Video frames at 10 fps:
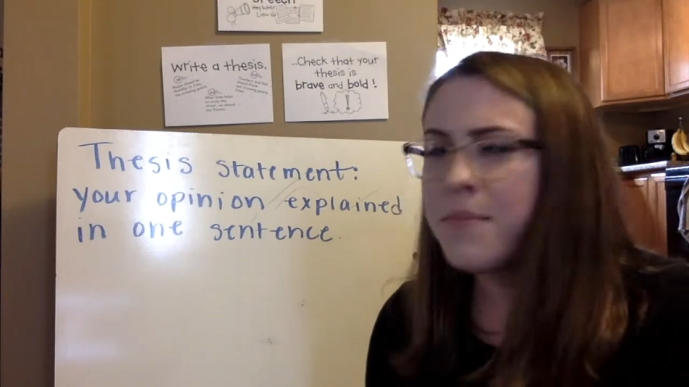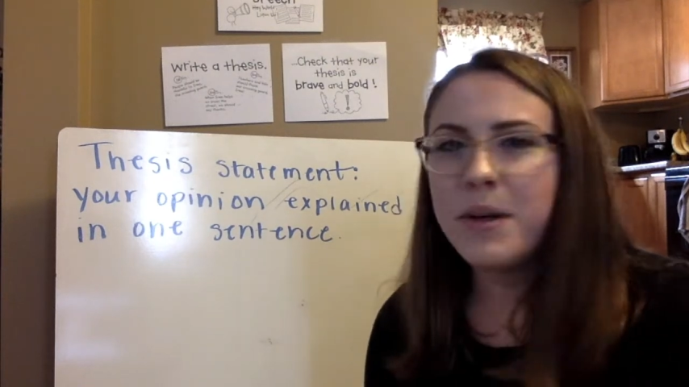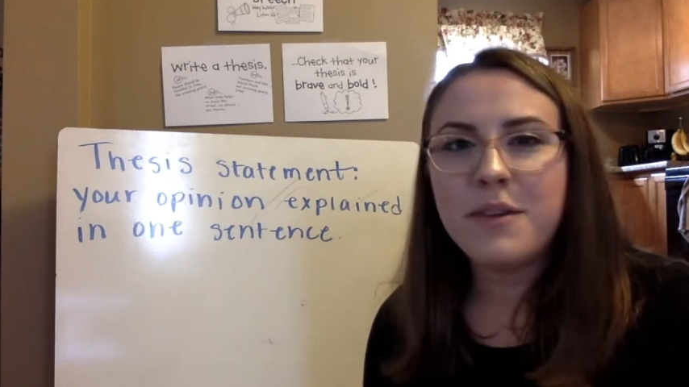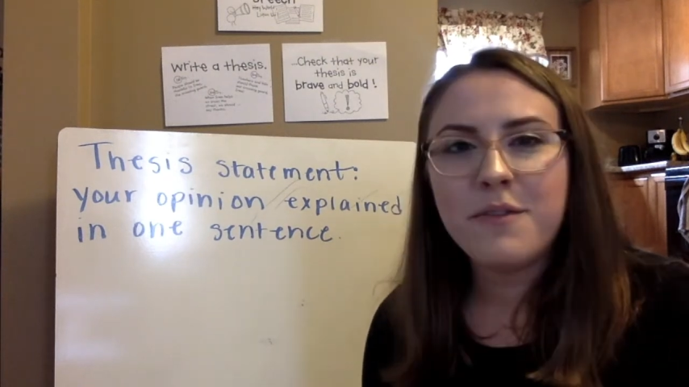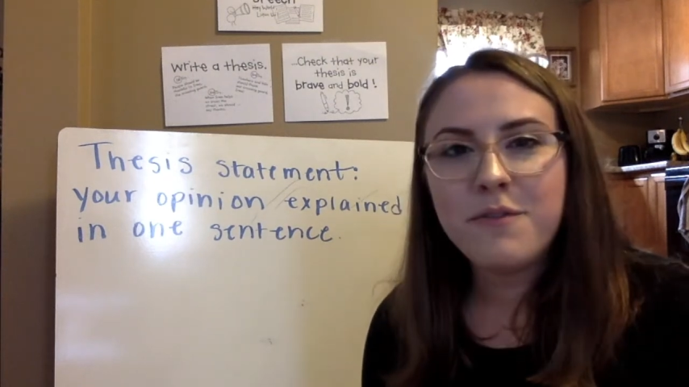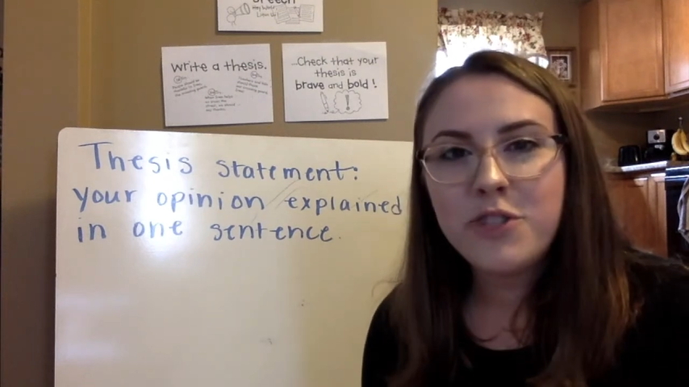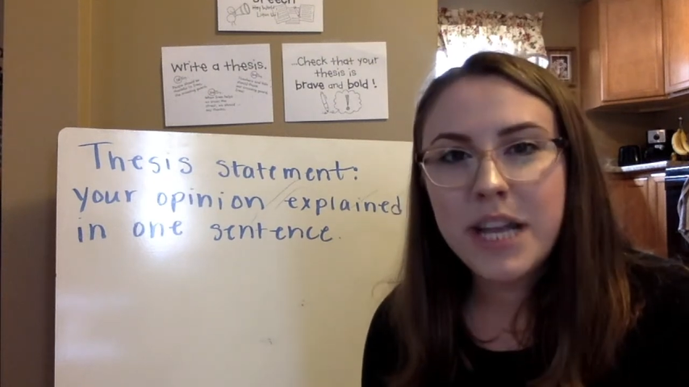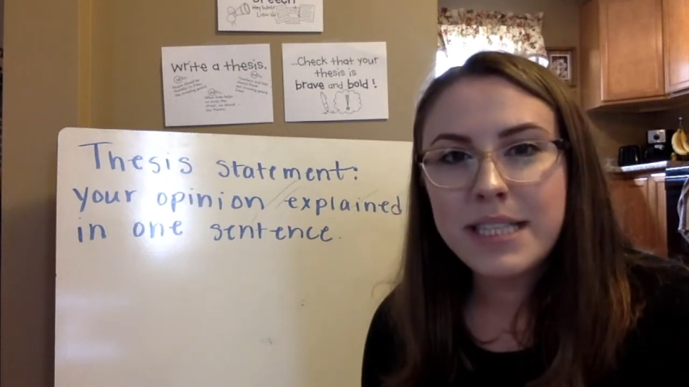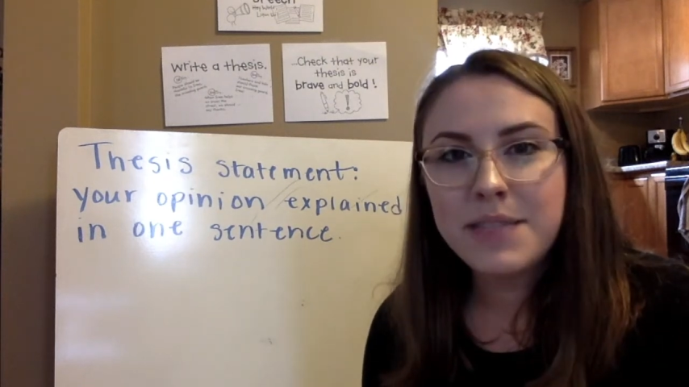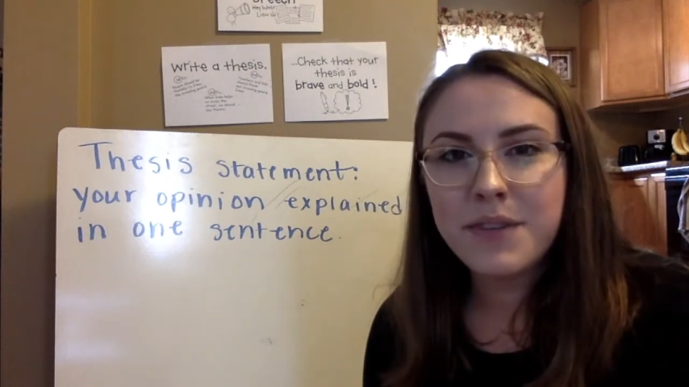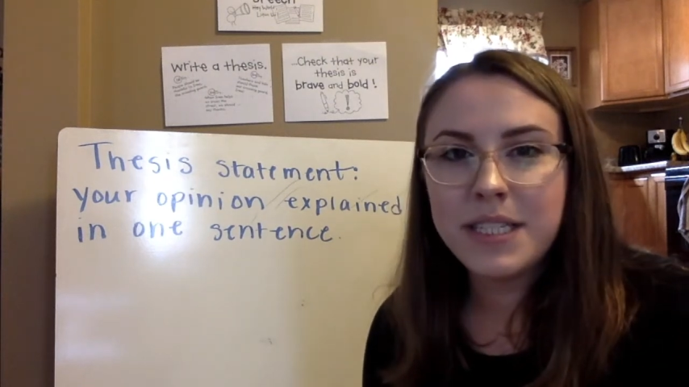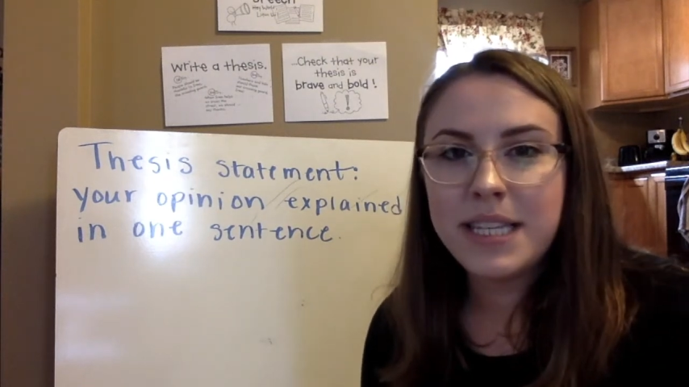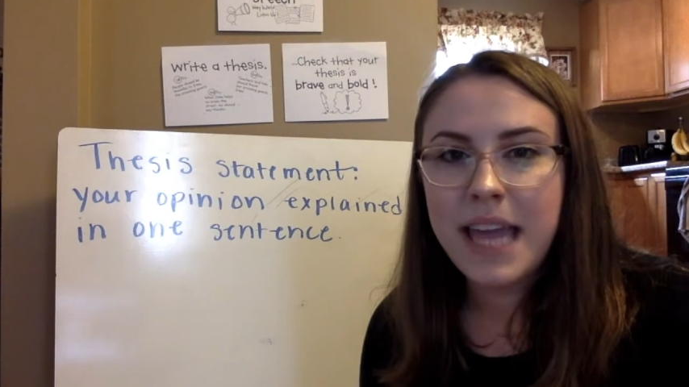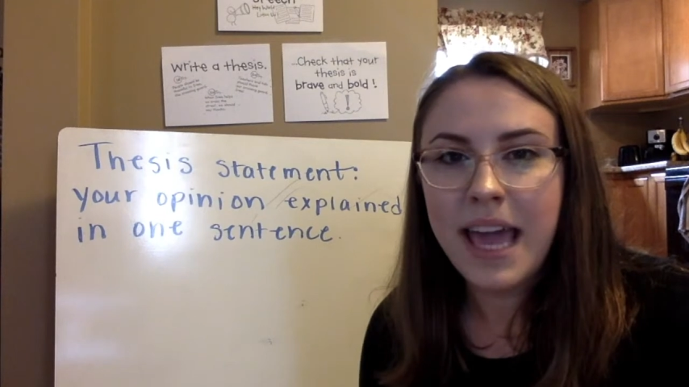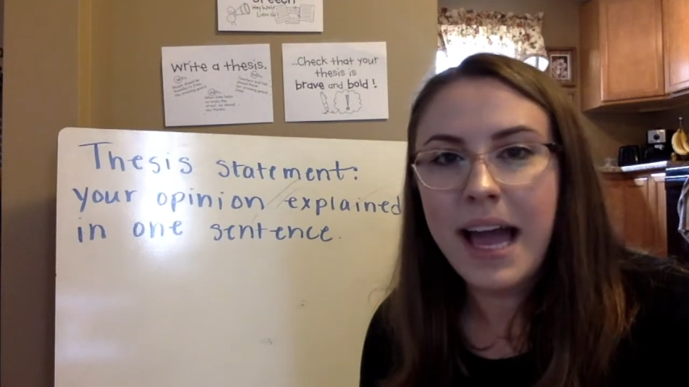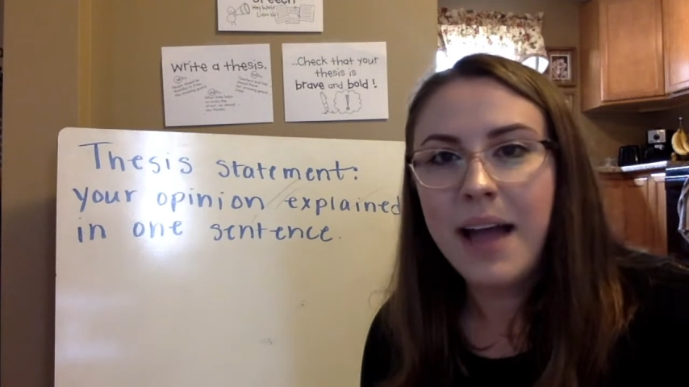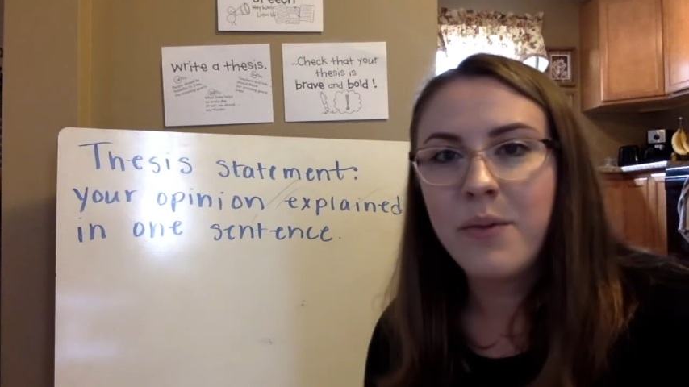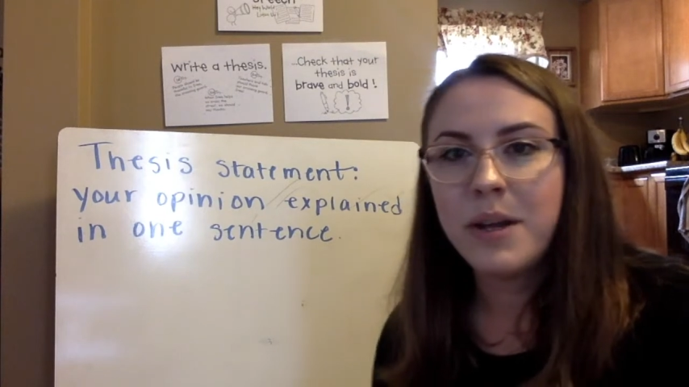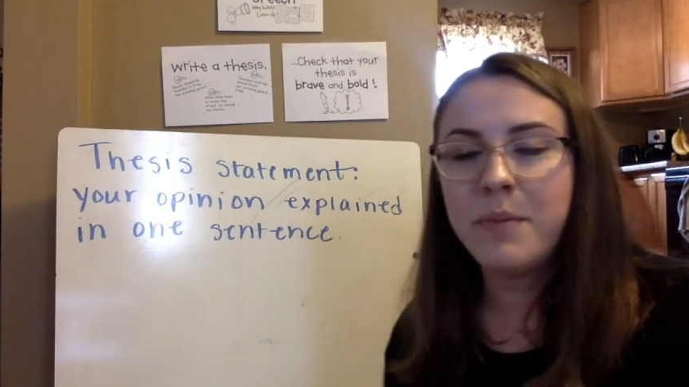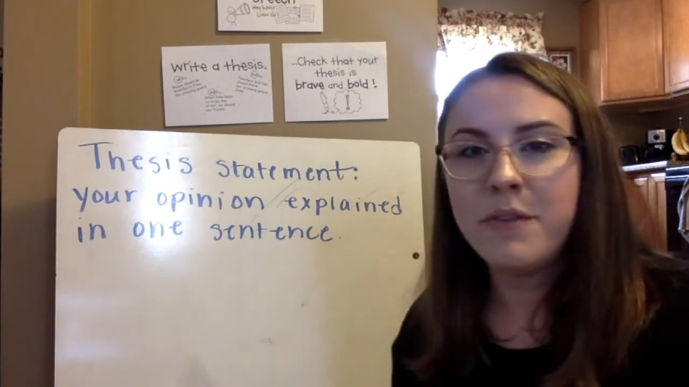But just for today, I
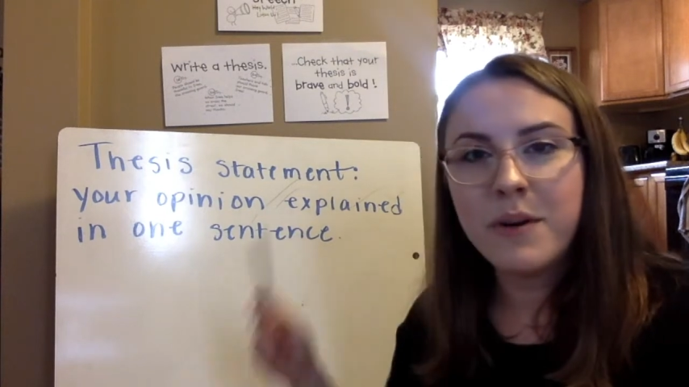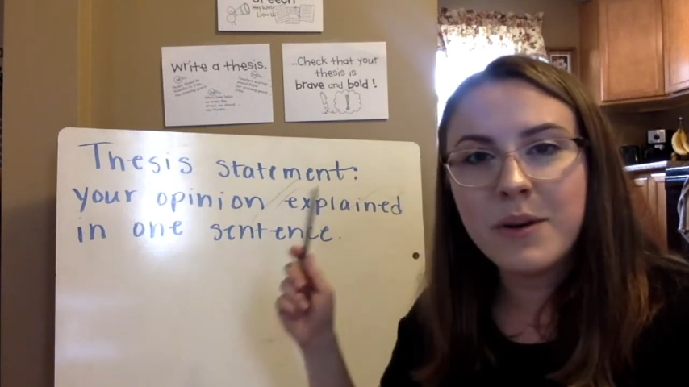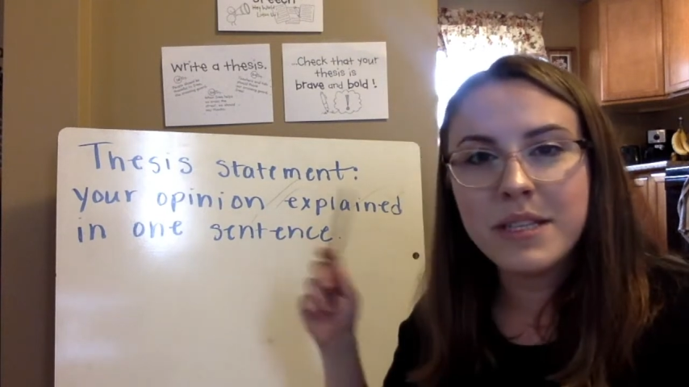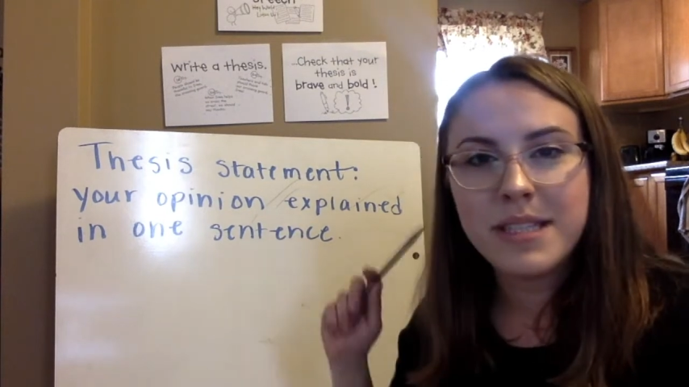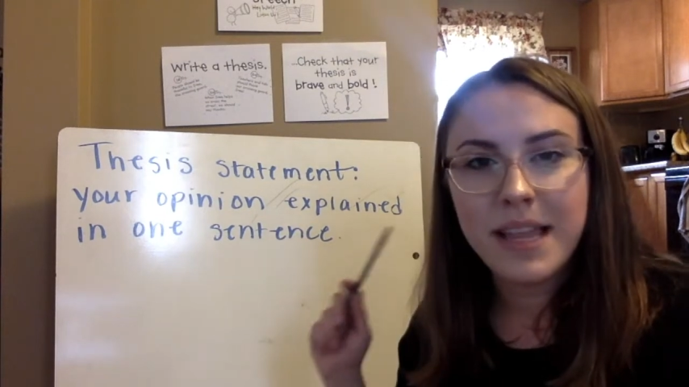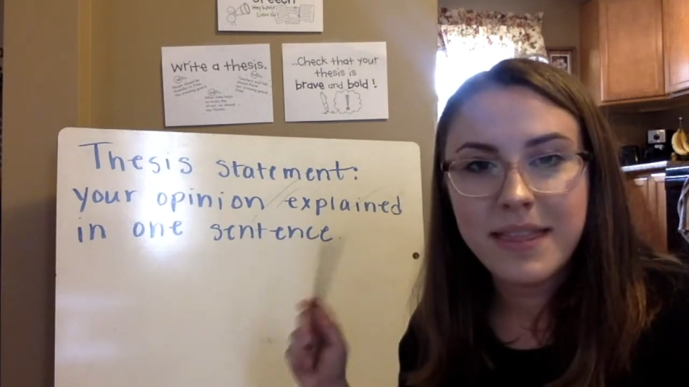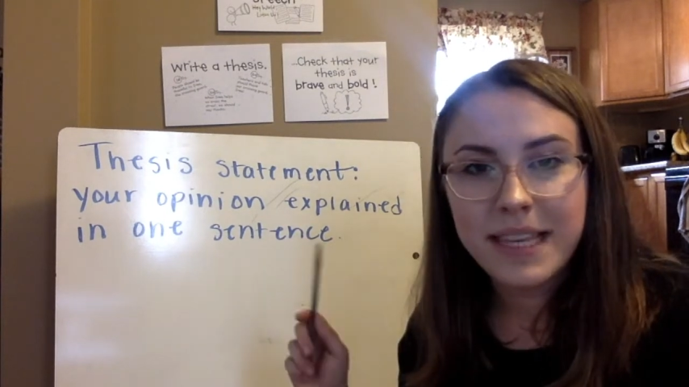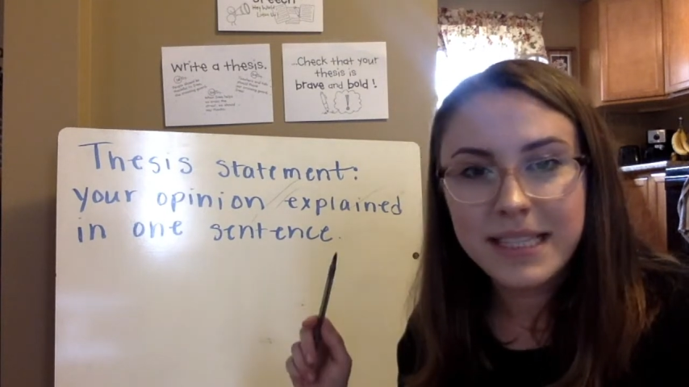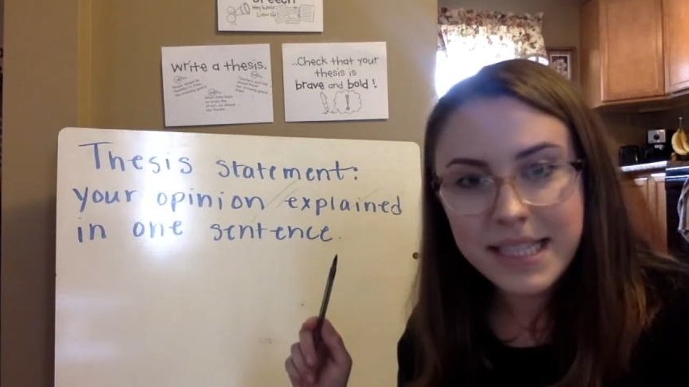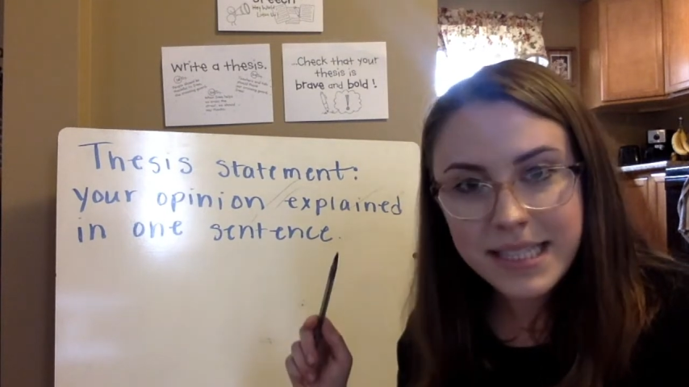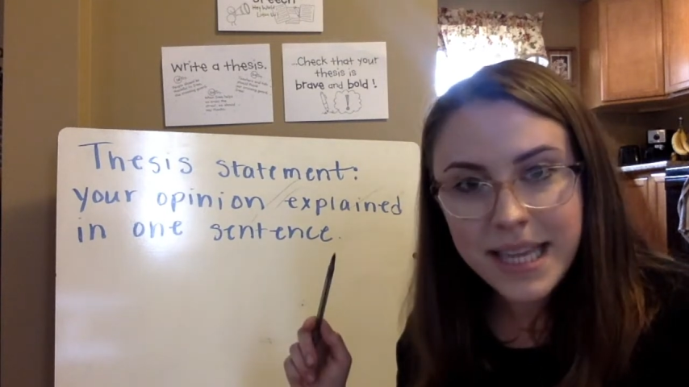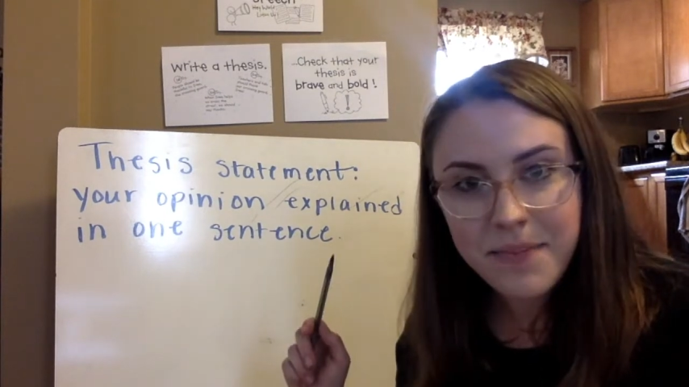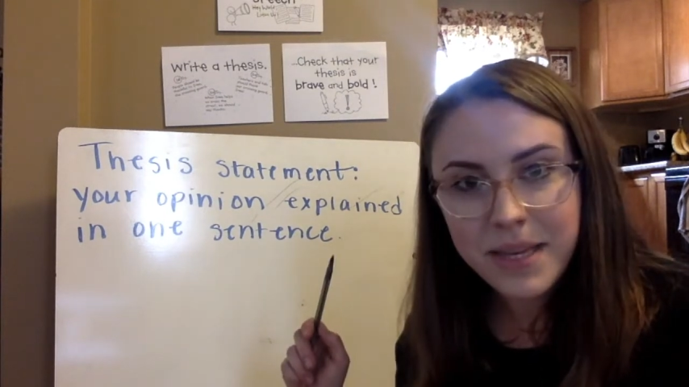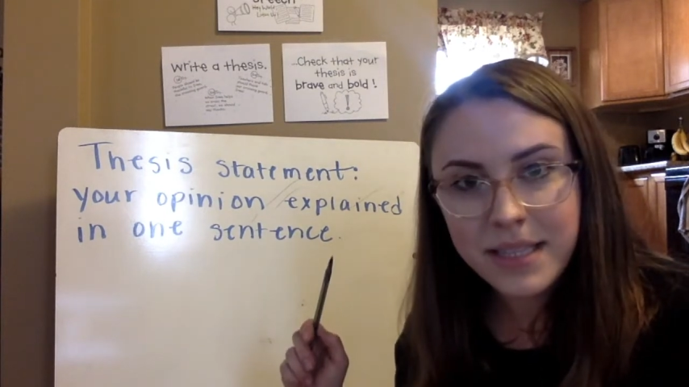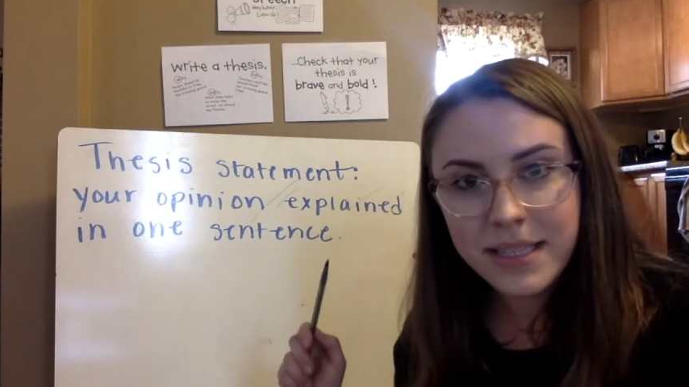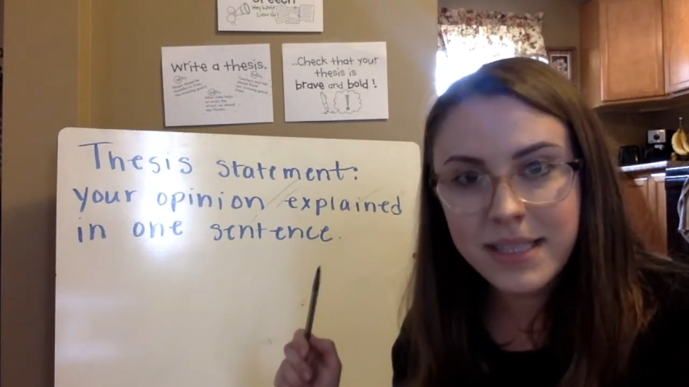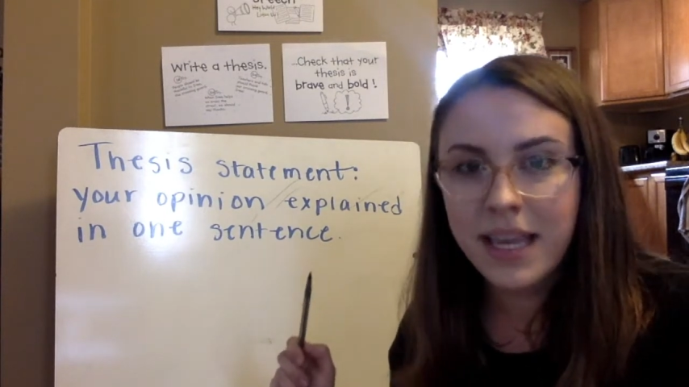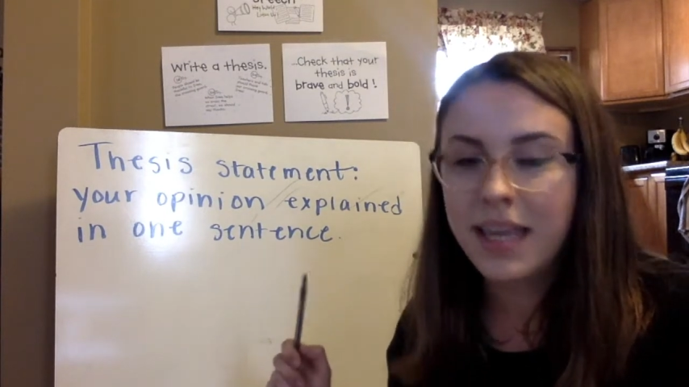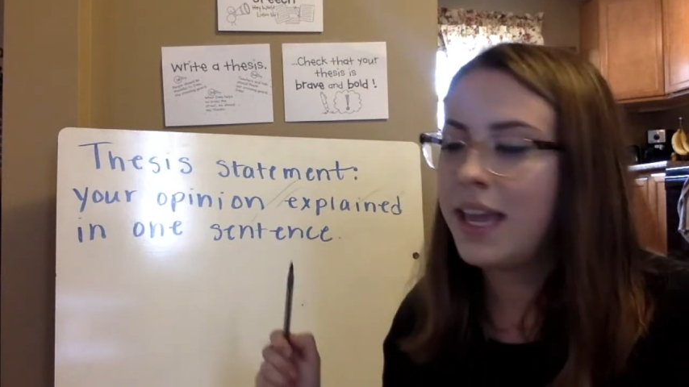want to be focused on thesis statements